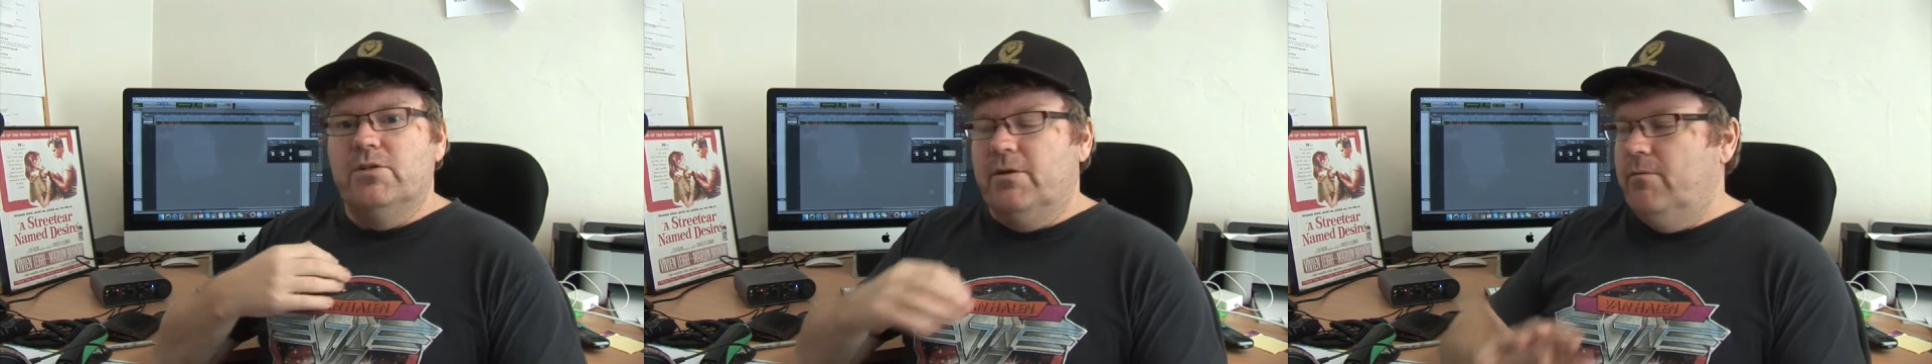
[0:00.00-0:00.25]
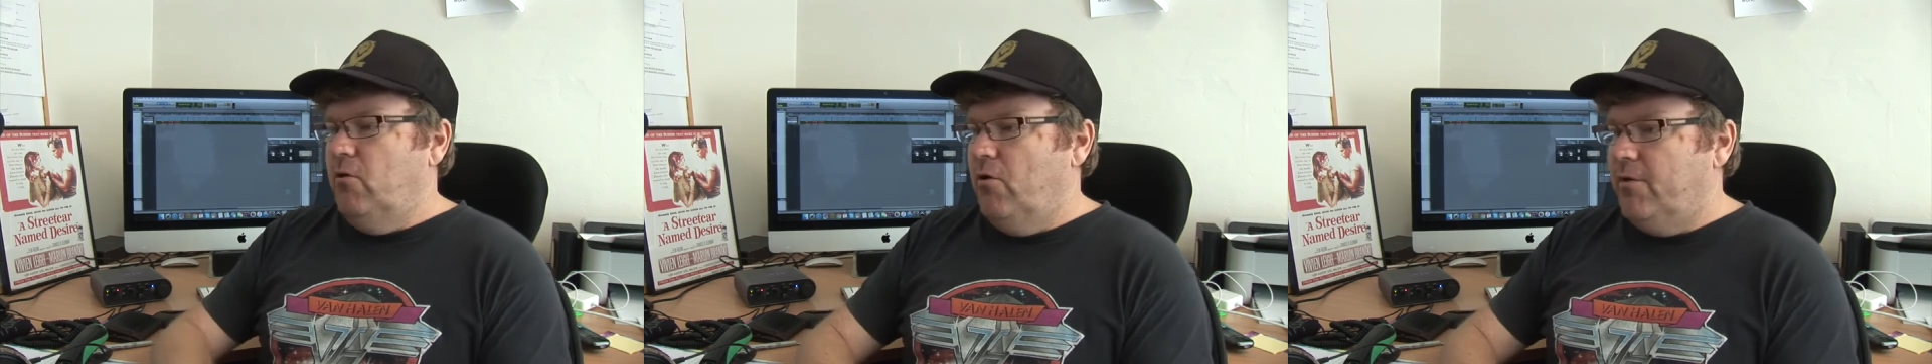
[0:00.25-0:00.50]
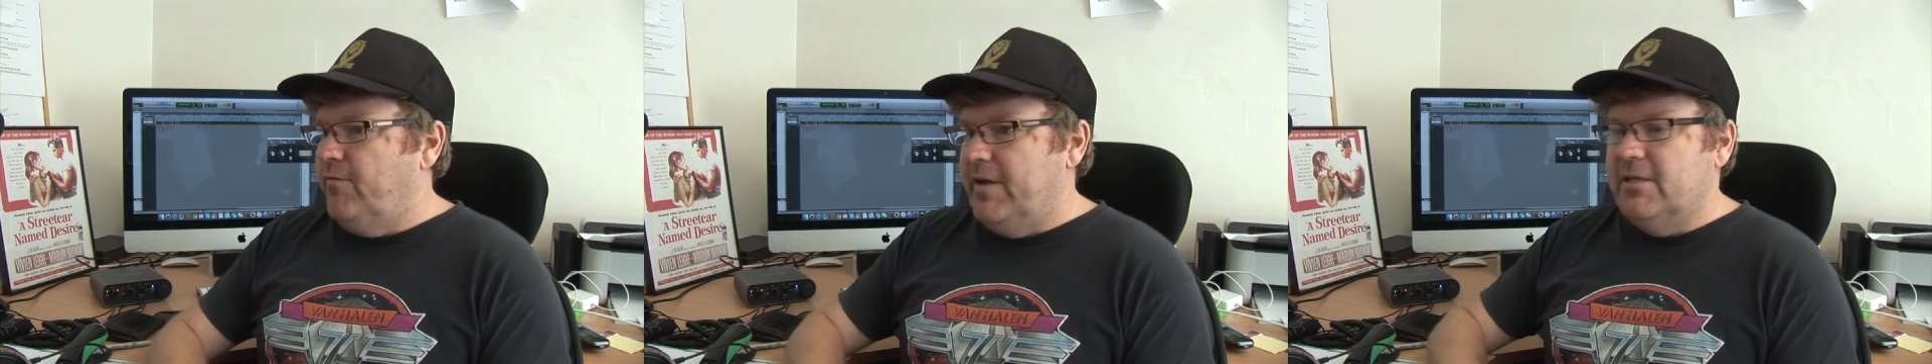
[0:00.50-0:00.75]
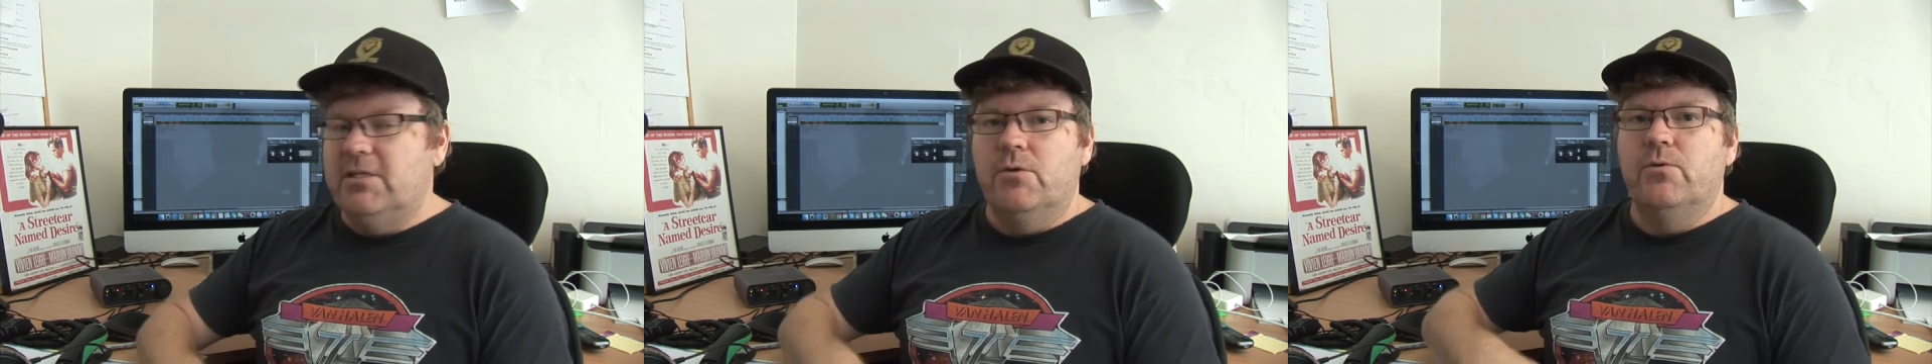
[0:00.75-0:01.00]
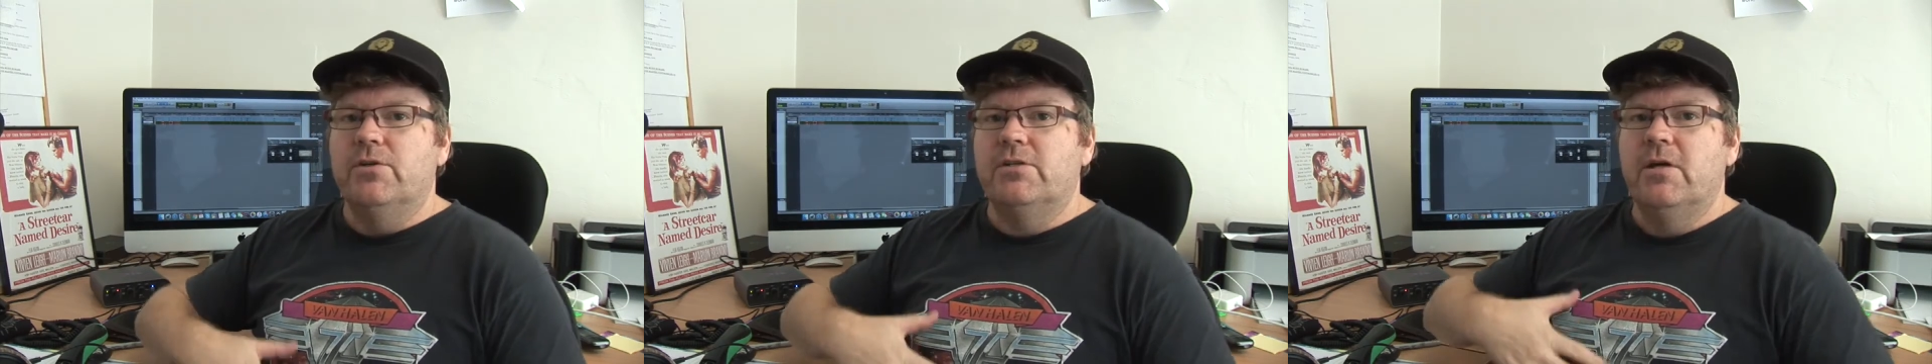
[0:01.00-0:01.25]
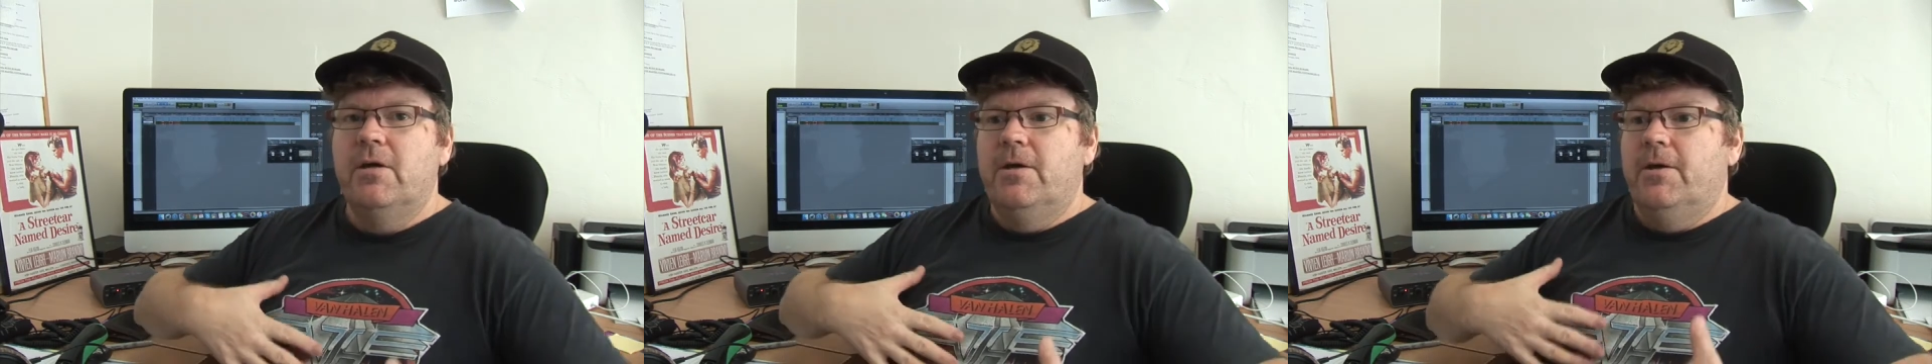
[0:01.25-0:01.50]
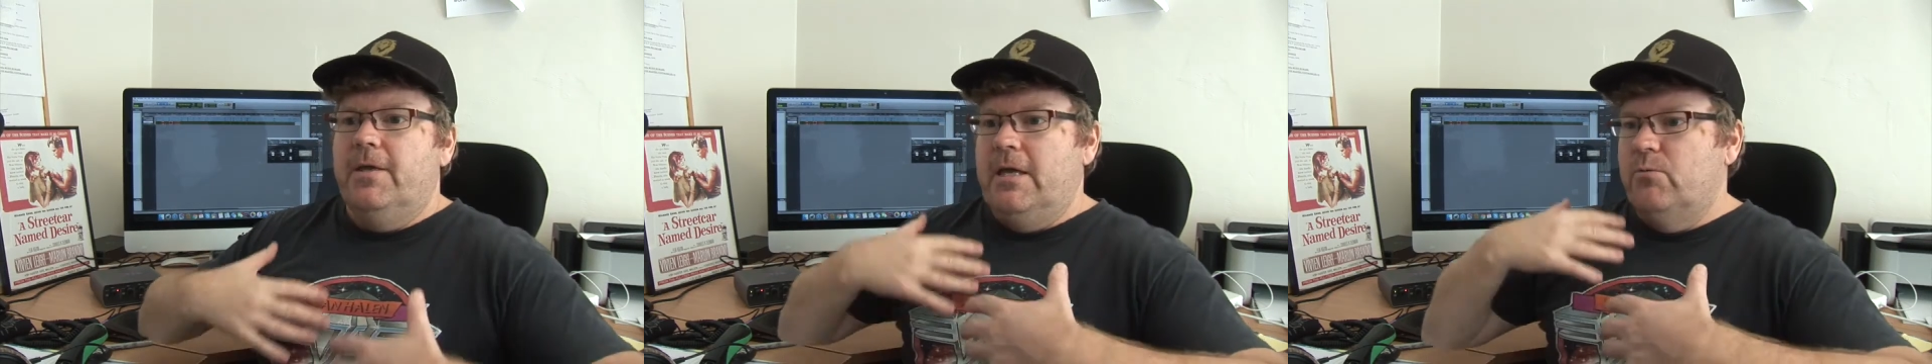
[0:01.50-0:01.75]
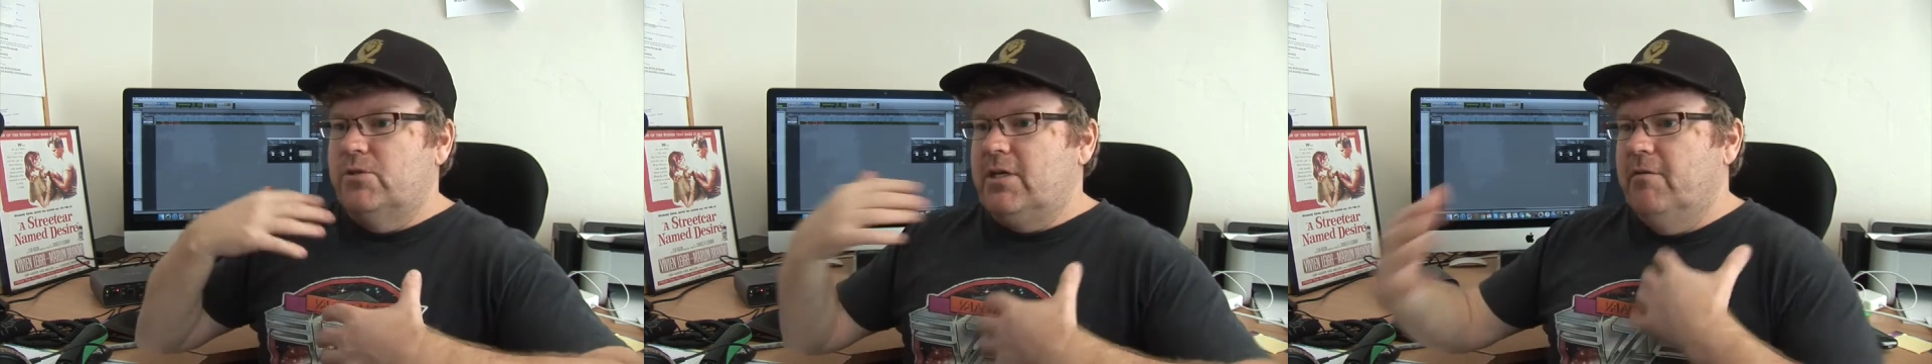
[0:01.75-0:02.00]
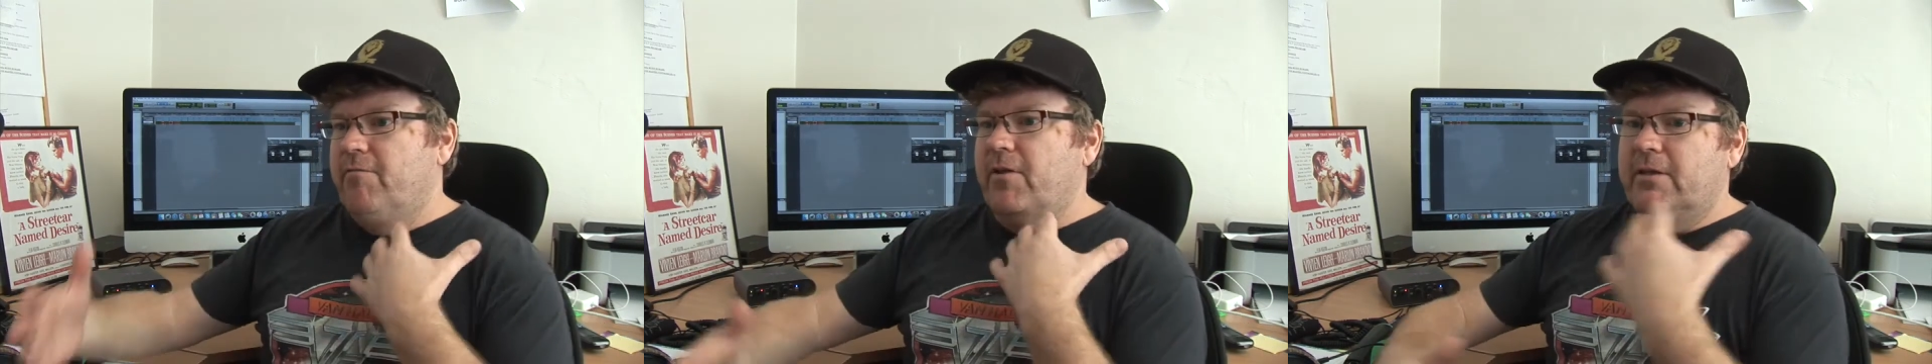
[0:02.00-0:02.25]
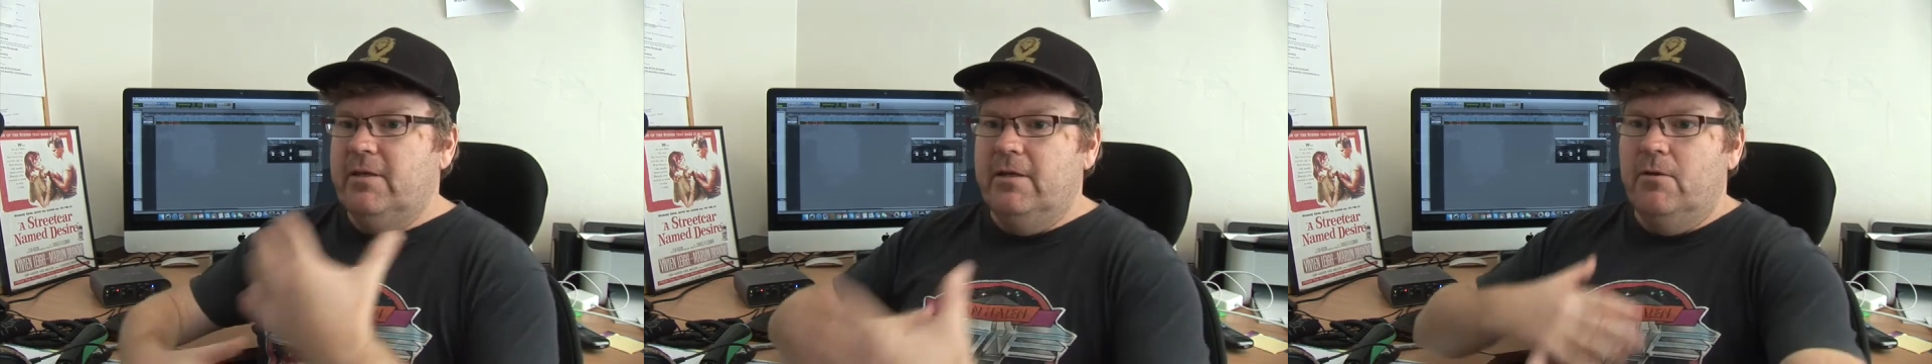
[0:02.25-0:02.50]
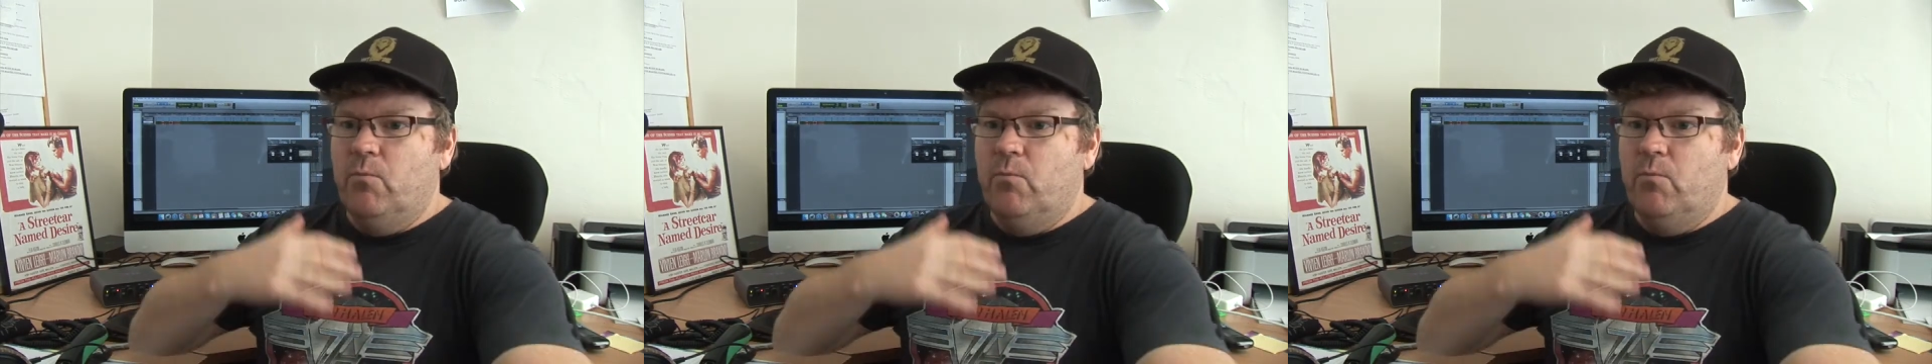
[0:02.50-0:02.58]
was a lot of things. He was conflicted,